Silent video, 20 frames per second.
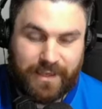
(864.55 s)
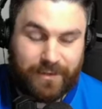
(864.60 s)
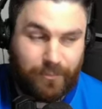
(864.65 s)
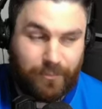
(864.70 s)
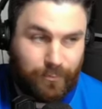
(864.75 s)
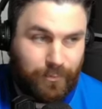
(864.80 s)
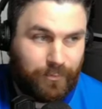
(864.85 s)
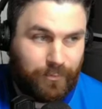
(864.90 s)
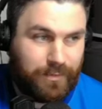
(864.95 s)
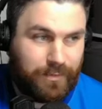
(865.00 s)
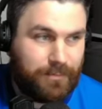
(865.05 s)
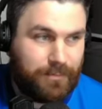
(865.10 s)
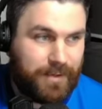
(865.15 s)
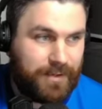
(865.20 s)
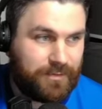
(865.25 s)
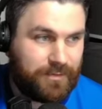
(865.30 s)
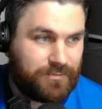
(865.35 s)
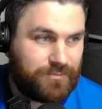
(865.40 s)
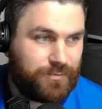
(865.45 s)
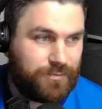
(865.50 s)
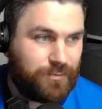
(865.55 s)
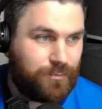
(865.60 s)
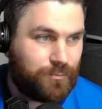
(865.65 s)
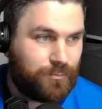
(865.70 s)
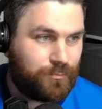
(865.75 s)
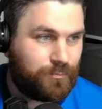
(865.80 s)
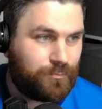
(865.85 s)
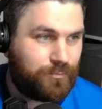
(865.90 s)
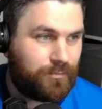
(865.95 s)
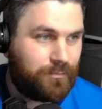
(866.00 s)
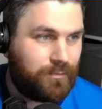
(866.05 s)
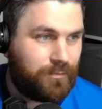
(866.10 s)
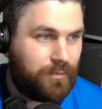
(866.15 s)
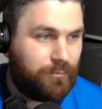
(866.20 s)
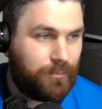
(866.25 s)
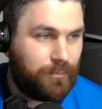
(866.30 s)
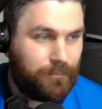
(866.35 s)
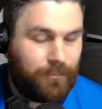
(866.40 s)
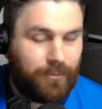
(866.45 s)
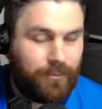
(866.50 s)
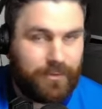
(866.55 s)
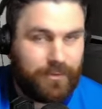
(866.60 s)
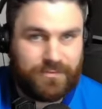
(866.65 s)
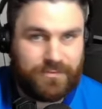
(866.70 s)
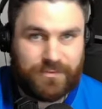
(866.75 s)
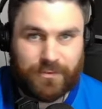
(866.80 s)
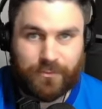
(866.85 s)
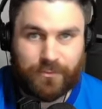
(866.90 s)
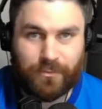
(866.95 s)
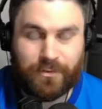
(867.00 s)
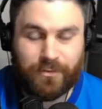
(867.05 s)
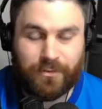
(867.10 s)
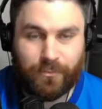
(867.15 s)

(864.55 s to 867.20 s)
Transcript: And I will get back to replying to